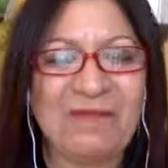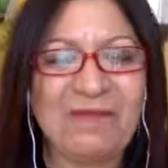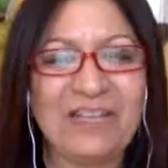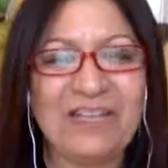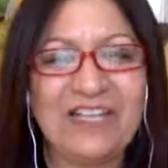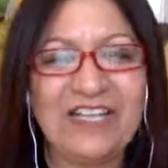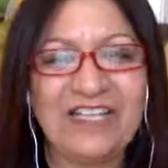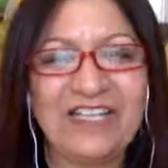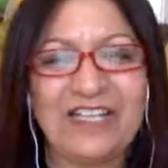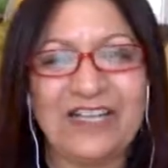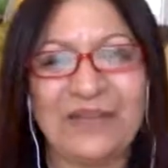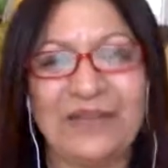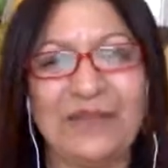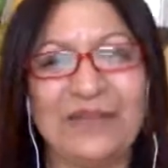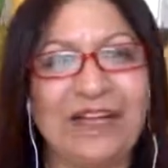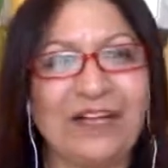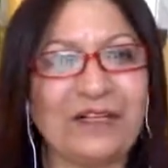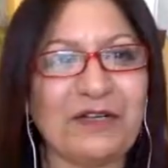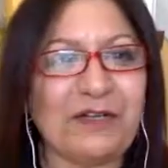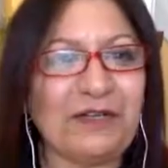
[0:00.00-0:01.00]
So
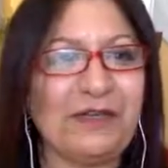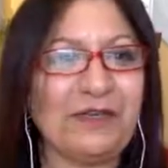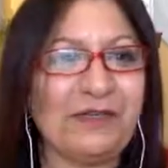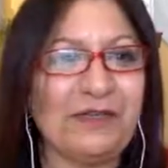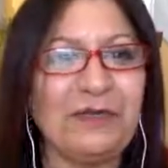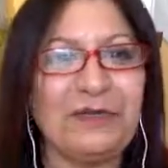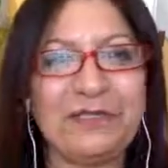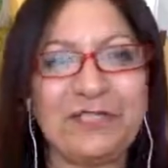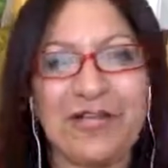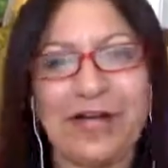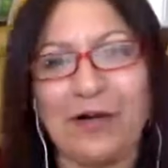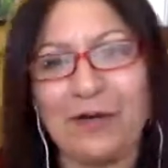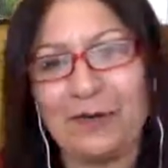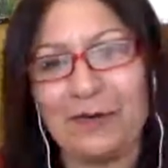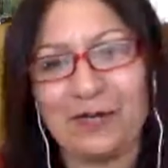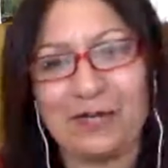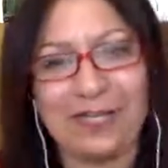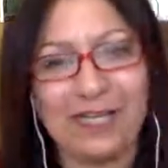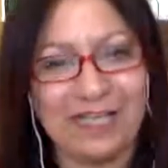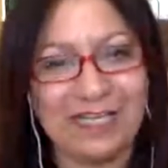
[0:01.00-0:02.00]
that concludes our
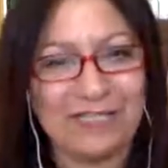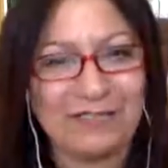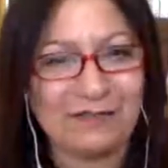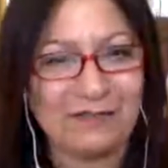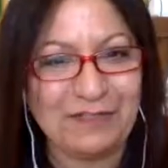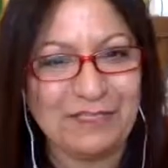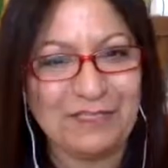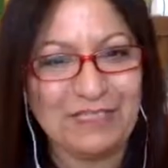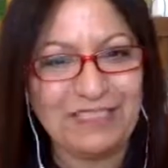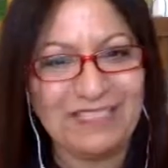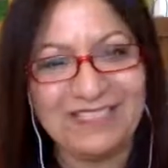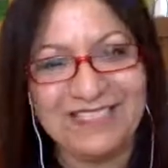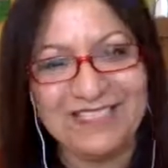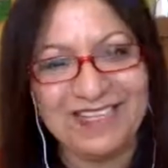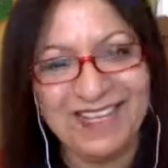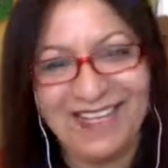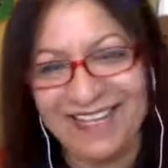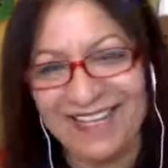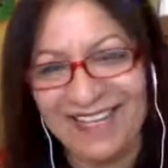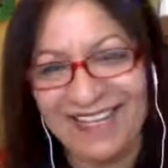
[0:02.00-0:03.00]
class for
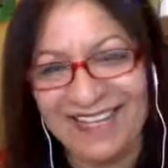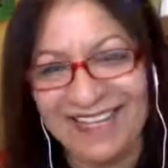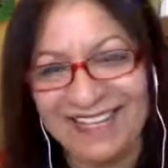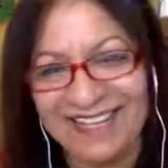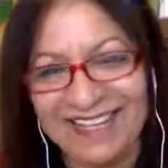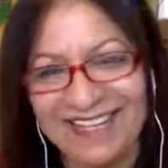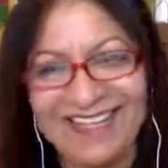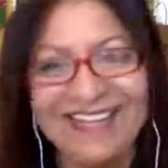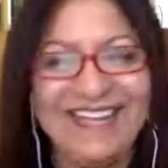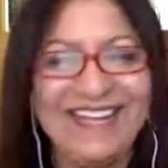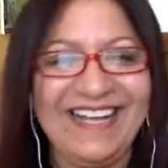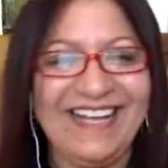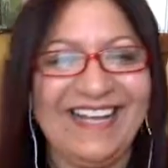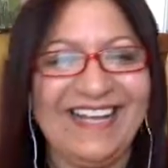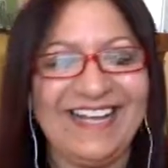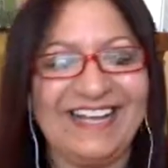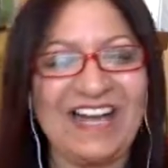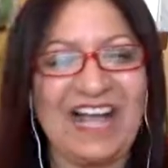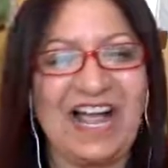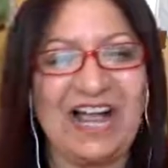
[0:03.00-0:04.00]
today.
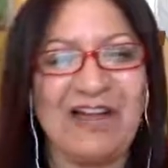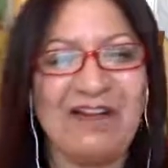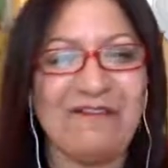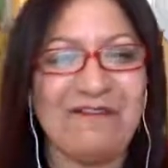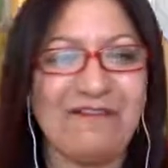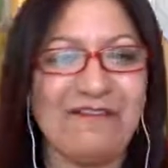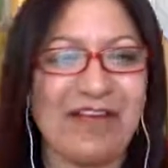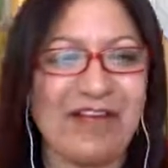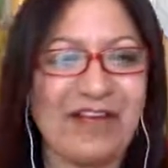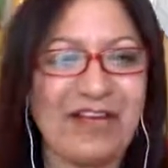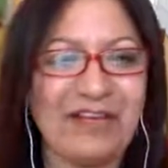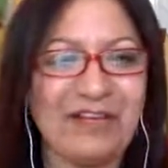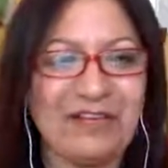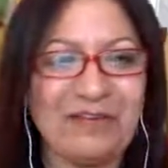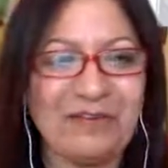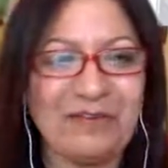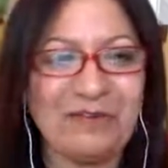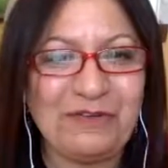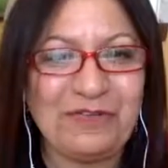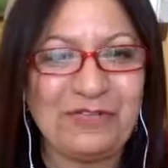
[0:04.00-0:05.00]
And I invite
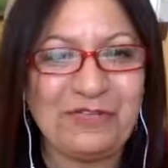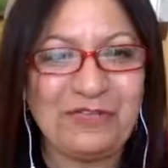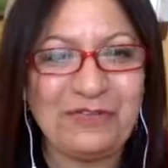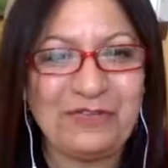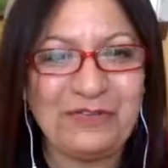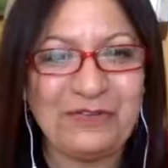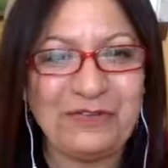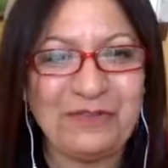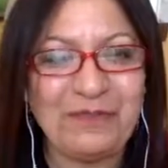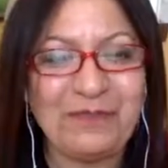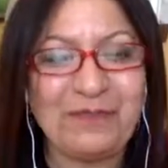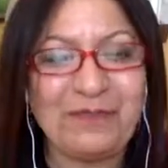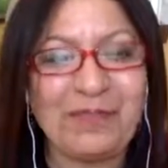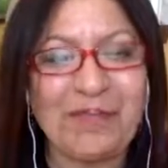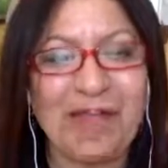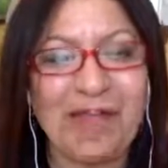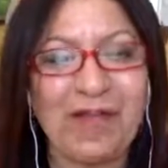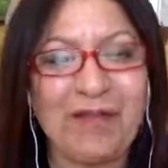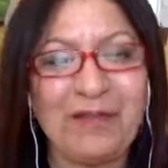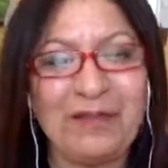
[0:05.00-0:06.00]
you to,
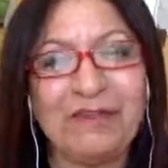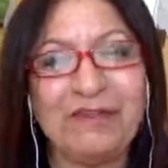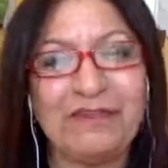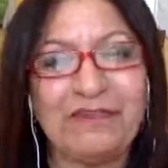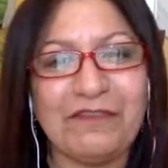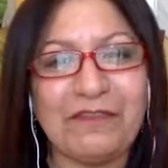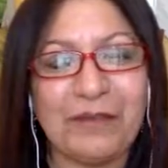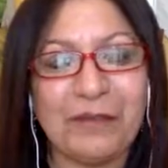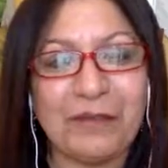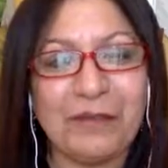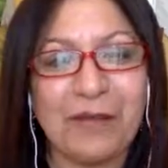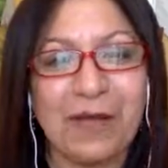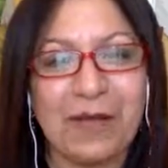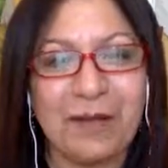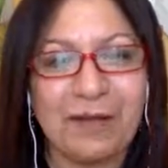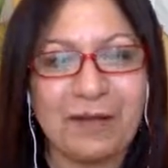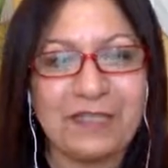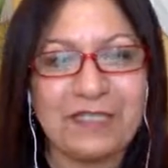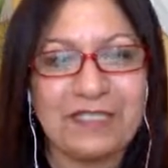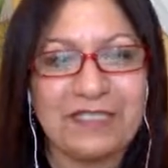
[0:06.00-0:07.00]
if you
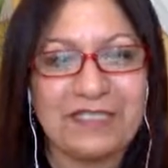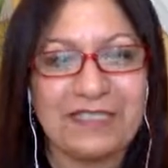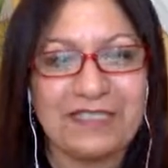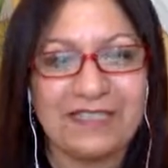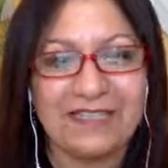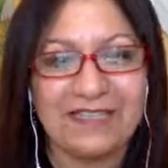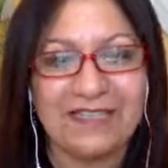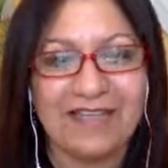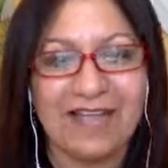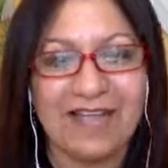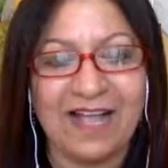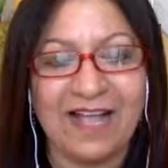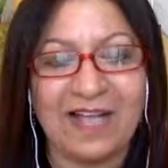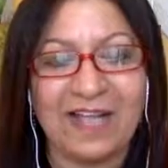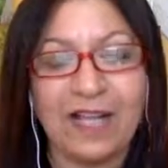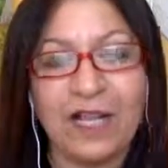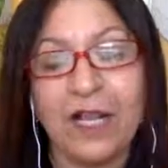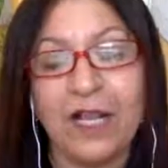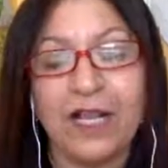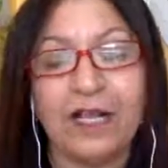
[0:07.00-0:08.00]
happen to see that
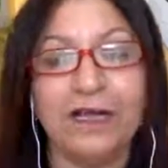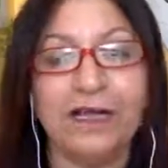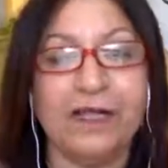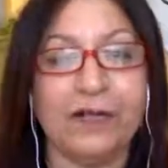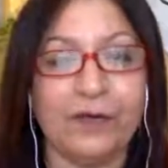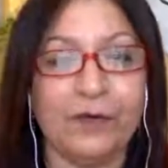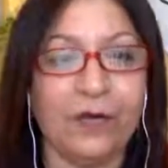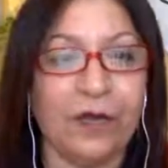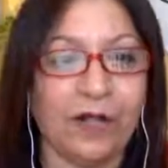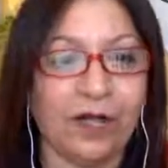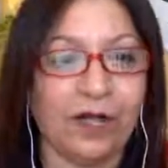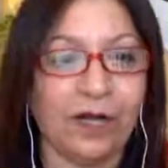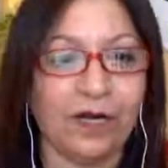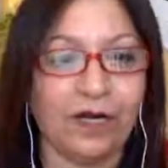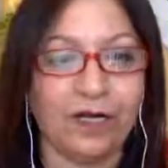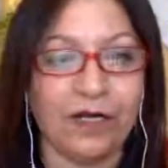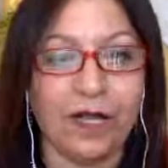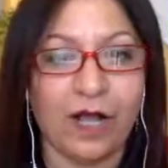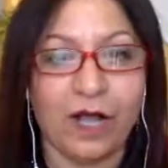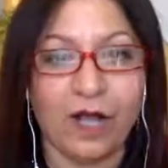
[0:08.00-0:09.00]
later
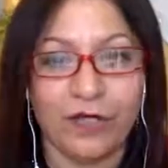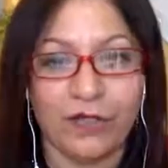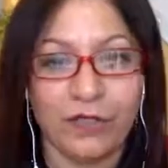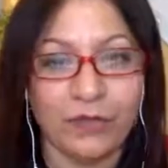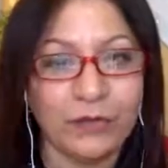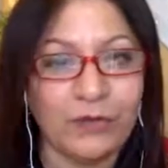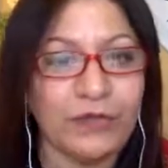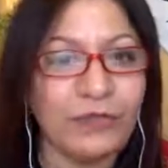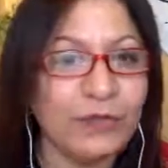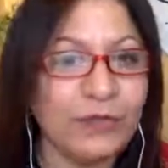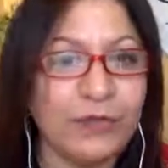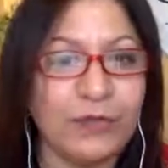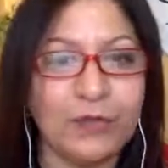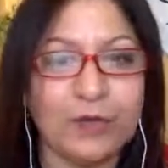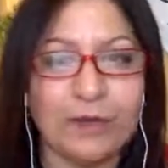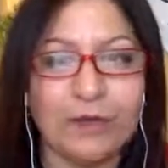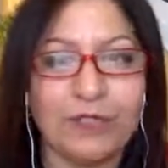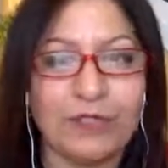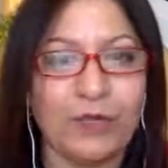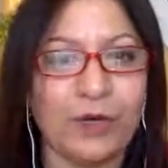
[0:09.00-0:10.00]
on
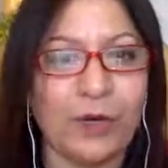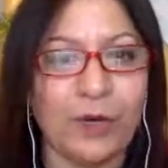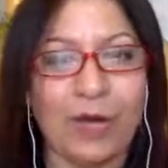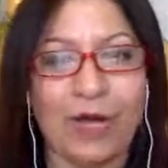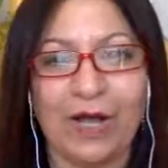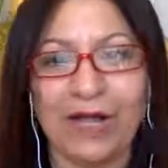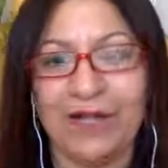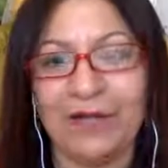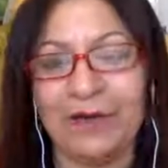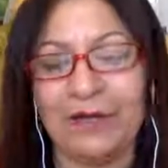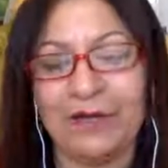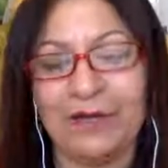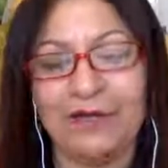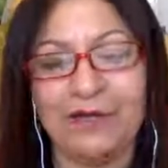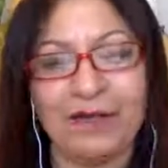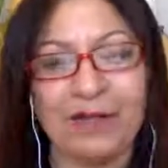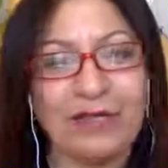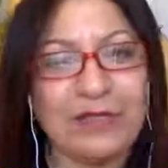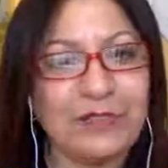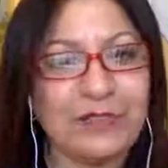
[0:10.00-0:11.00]
YouTube, so I
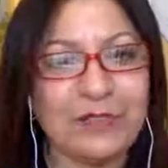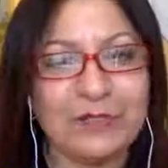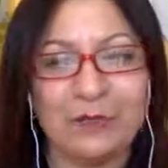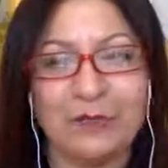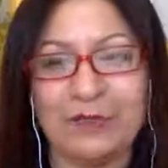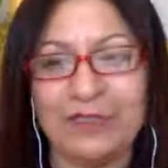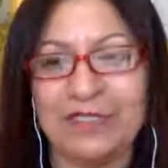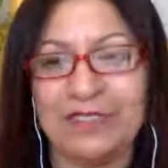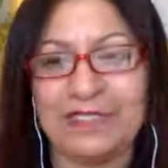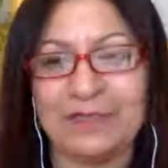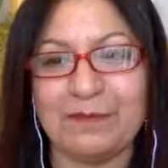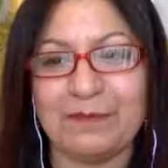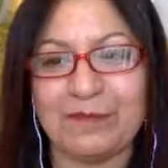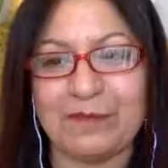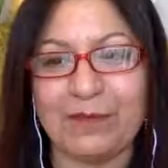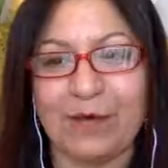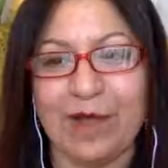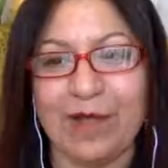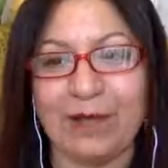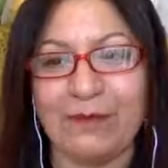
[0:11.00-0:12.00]
invite you to please
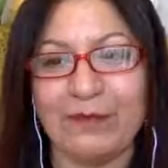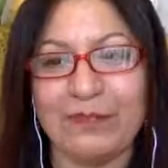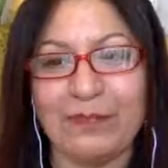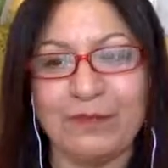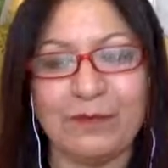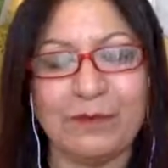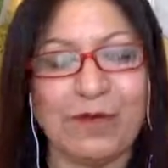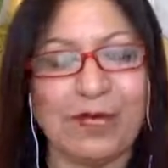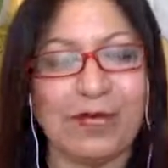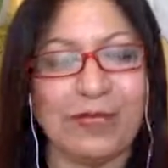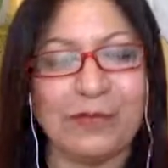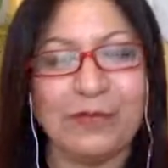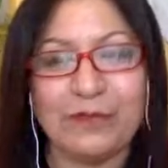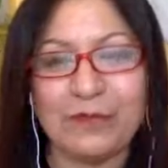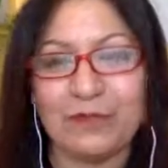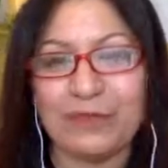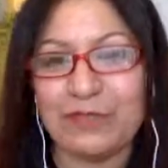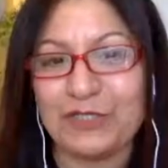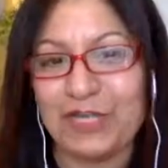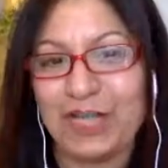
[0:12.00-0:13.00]
subscribe to my
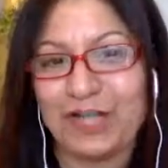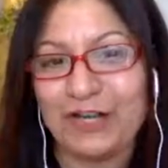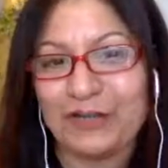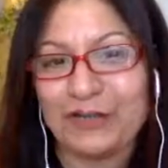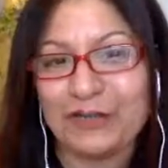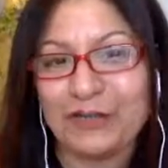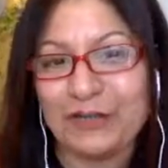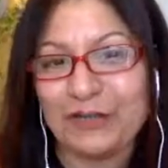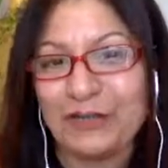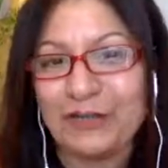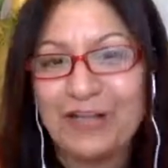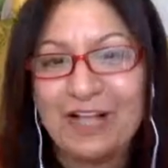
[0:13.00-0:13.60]
YouTube channel.